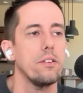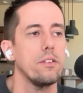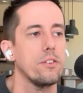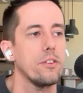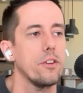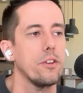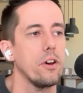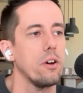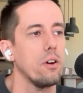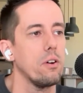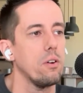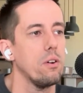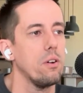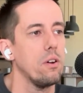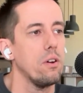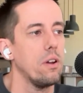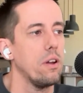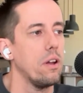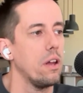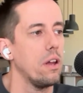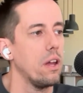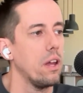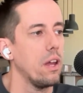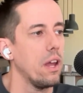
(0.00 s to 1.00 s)
So,
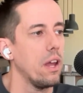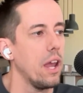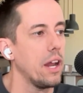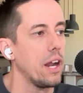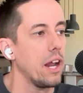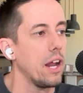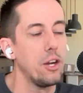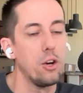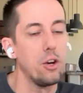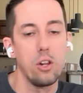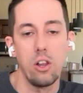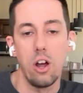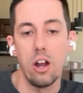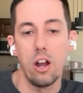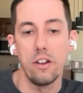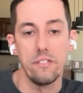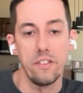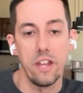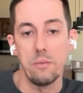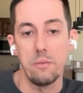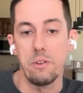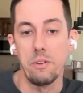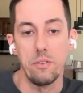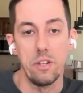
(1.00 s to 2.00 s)
and I know a lot of
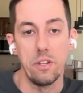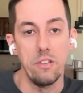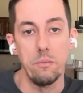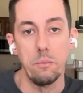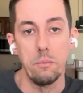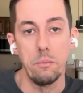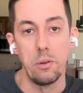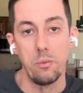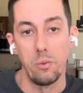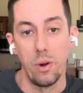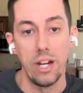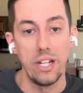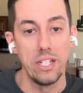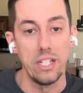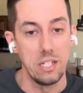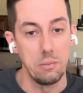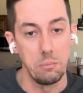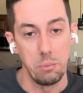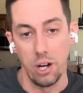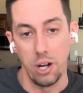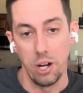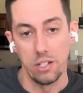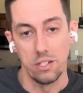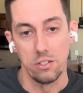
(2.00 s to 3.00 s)
them have even been raising
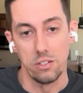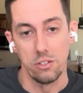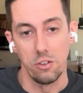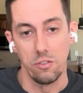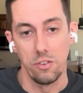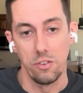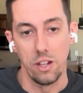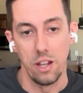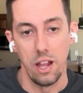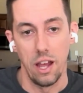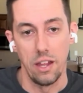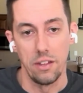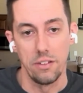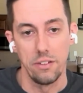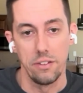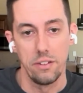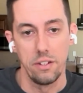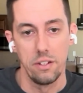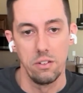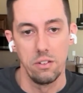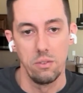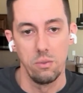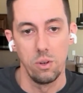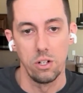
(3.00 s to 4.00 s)
prices over the
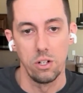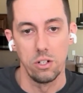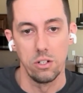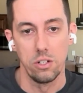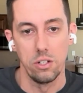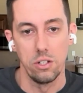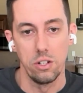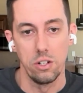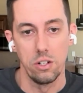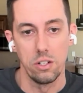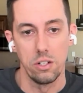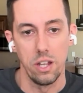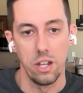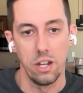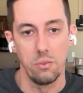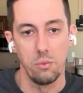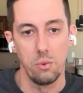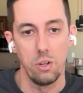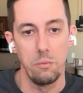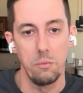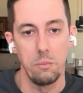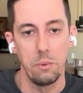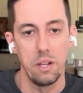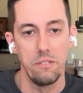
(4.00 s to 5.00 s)
last 1 or 2 years, and
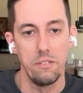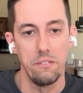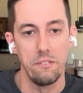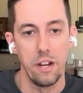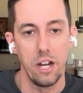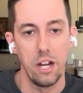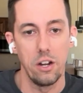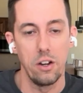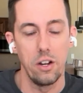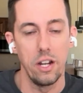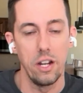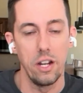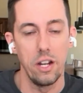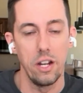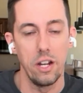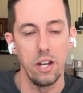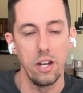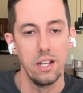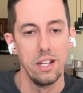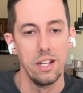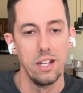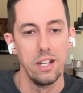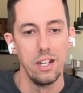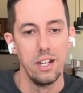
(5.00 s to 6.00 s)
we've been
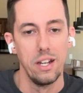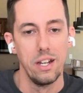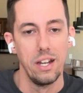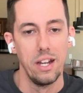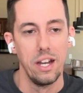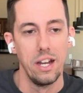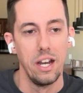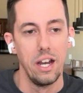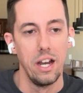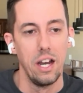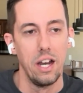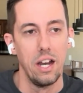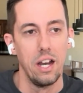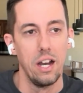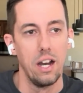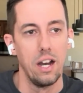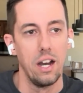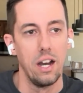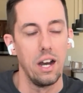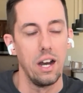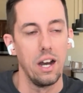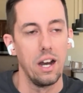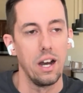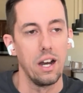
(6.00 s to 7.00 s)
very,
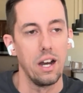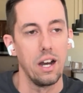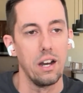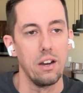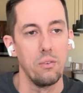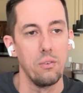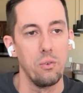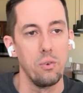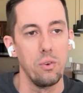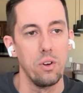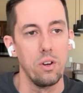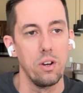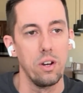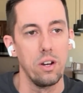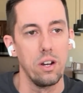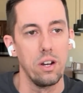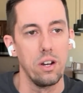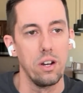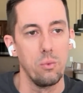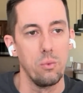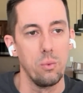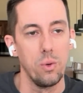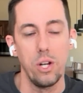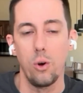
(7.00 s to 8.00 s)

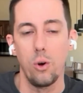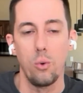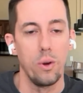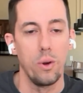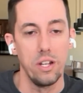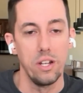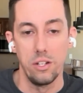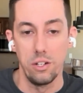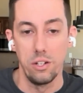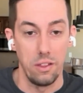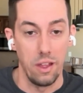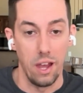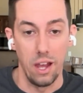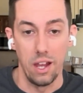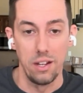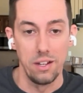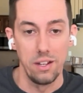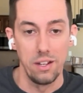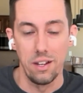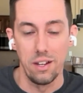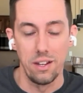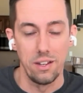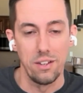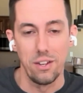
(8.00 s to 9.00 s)
we don't want to do
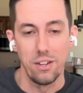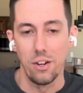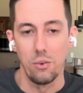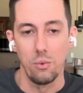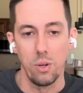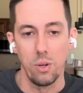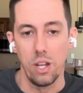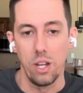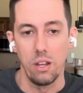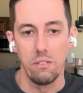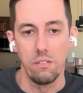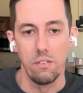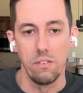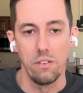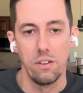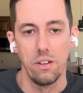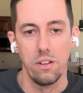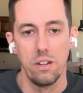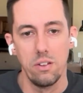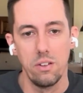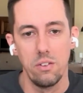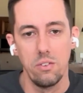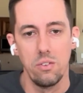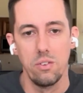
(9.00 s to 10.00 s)
that. And so
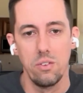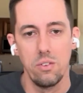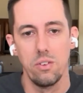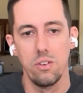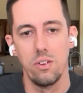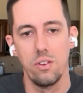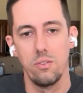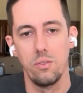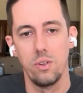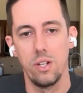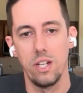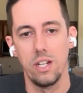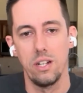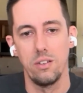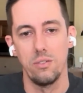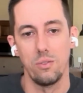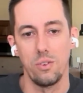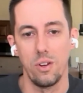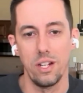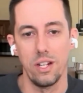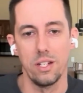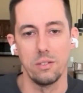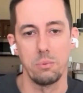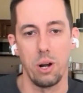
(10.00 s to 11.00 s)
didn't
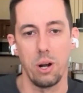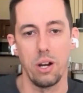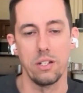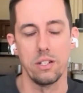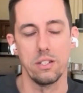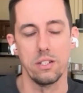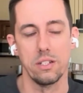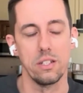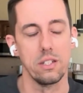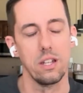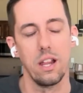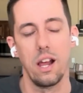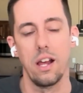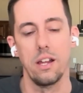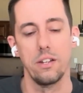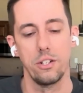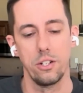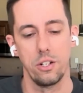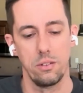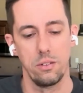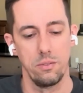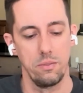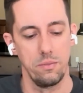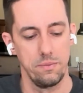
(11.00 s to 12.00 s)
raise prices this last
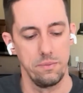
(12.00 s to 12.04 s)
year.